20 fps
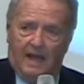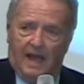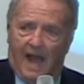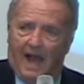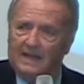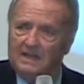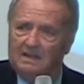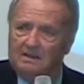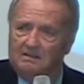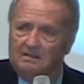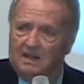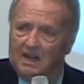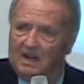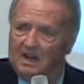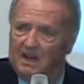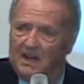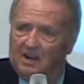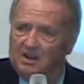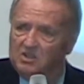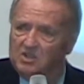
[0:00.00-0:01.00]
I
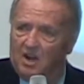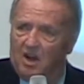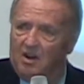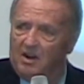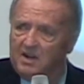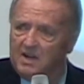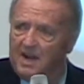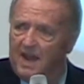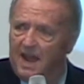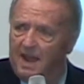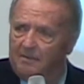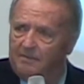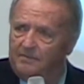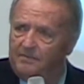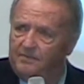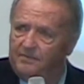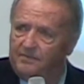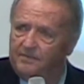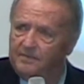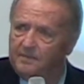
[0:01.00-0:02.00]
get letters all the time.
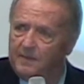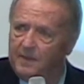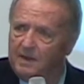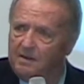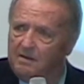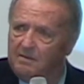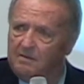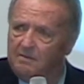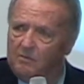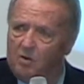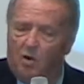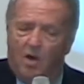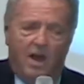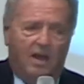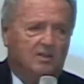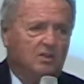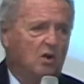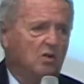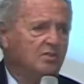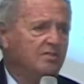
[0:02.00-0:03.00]
Boy,
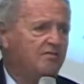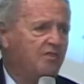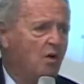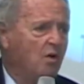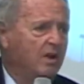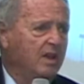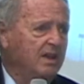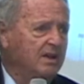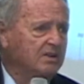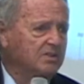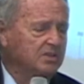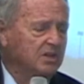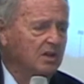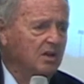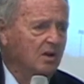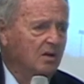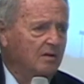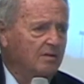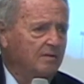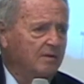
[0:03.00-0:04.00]
I coached 40 years
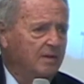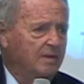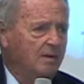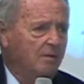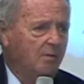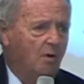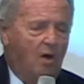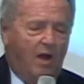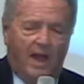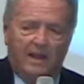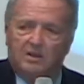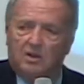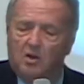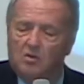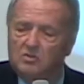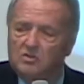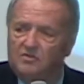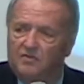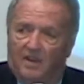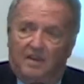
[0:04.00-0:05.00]
ago. The boy I
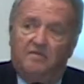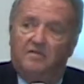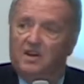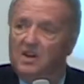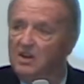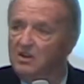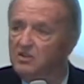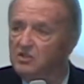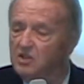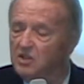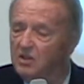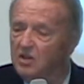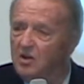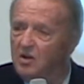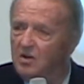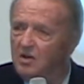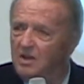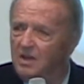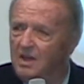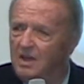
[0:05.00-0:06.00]
coached 50 years
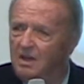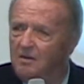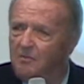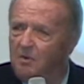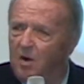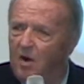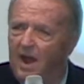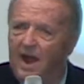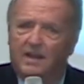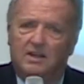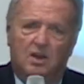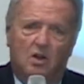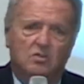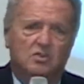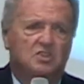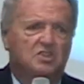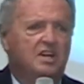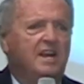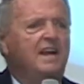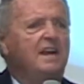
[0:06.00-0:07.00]
ago. Boy, I
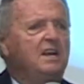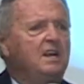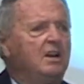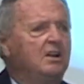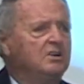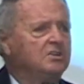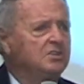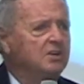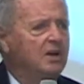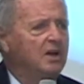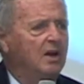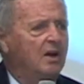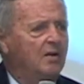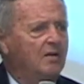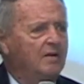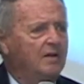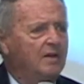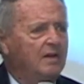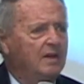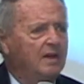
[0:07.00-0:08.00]
coached 10 years
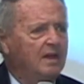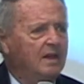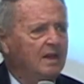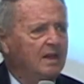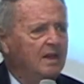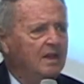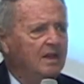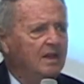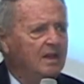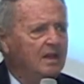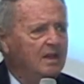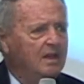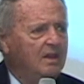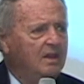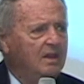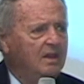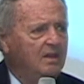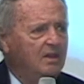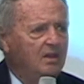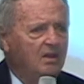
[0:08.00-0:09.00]
ago.
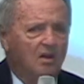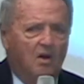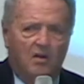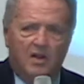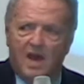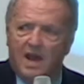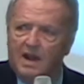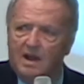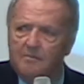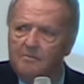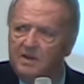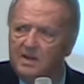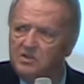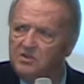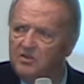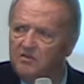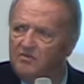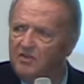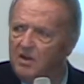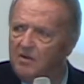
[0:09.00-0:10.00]
You know, none of them
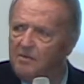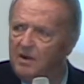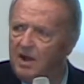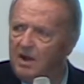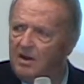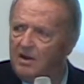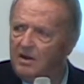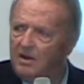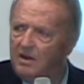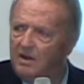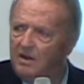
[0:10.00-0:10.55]
mention football.